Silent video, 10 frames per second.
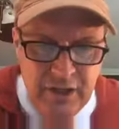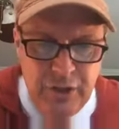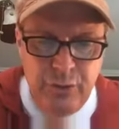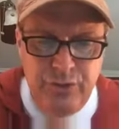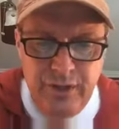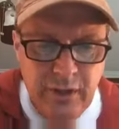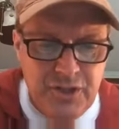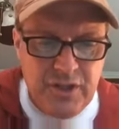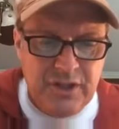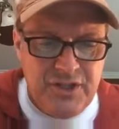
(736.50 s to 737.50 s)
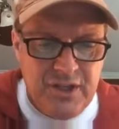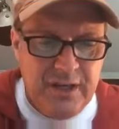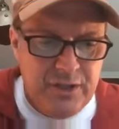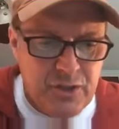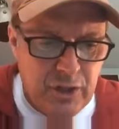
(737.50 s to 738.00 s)
You diligently
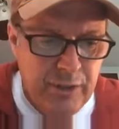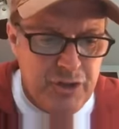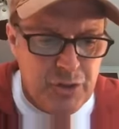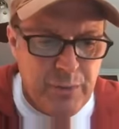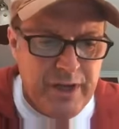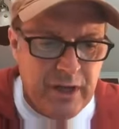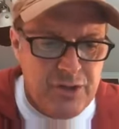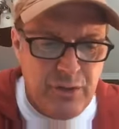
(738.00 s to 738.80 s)
study the Scriptures because